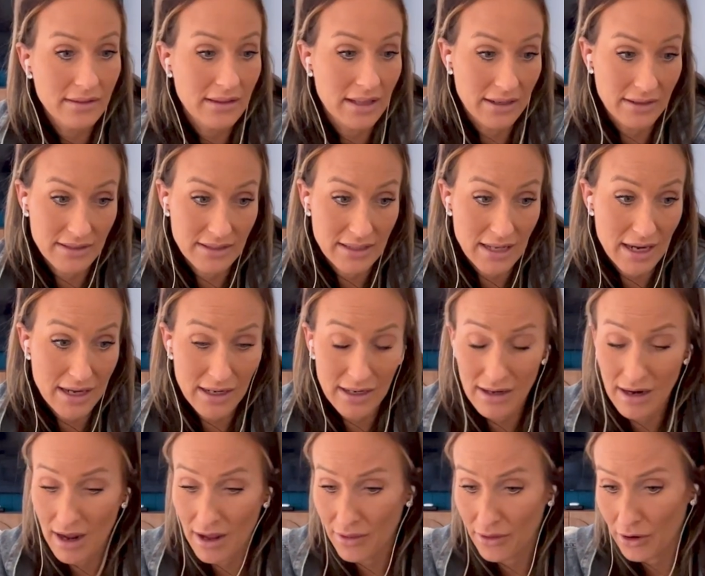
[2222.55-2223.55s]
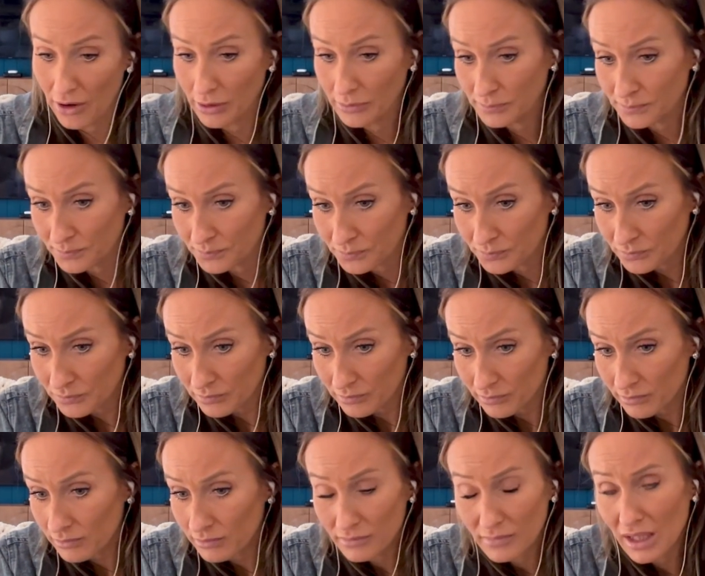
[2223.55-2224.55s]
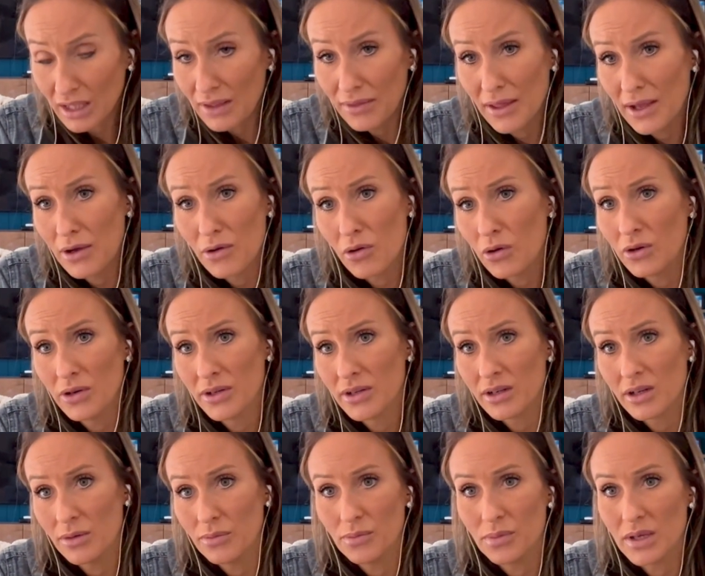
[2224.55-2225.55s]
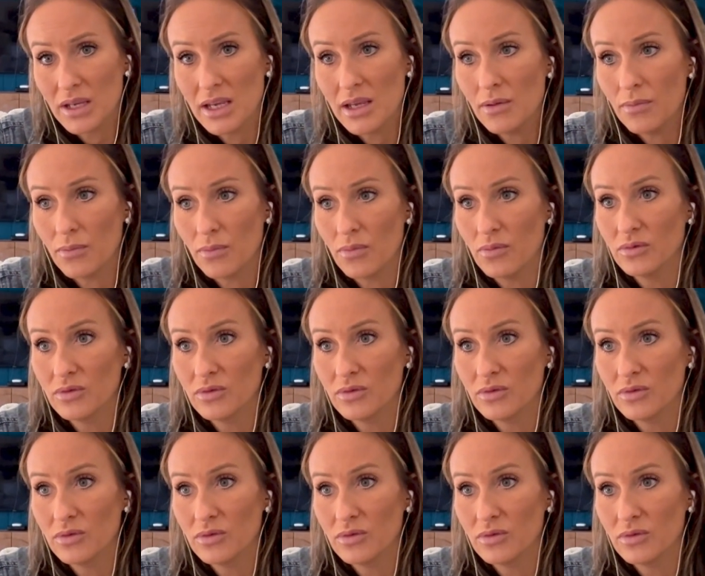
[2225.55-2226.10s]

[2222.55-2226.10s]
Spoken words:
they decided either they couldn't compete,